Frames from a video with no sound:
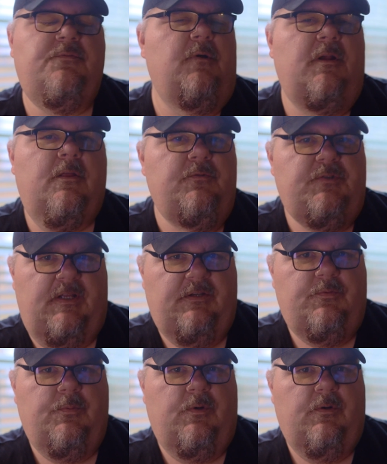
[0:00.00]
one of those
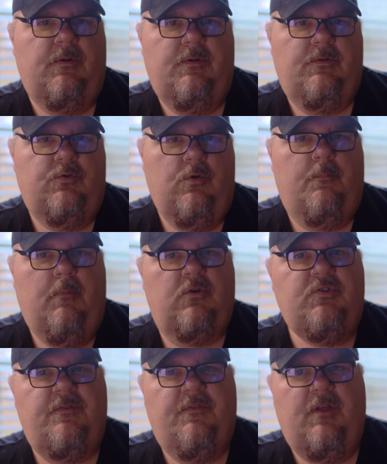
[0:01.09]
things where
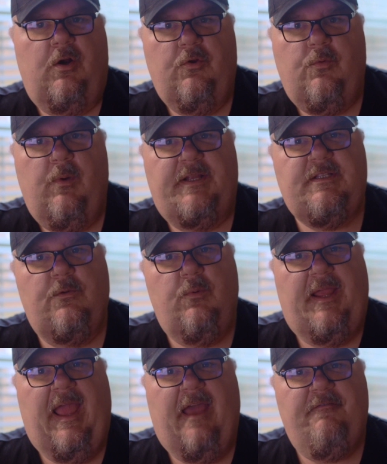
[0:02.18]
most of the earthquakes that
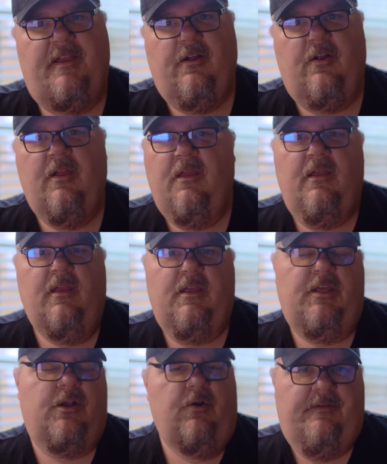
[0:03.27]
we have here,
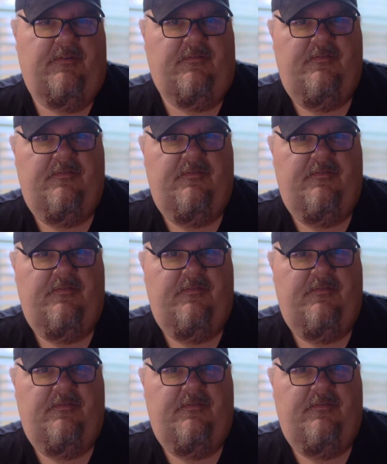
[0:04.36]
you don't even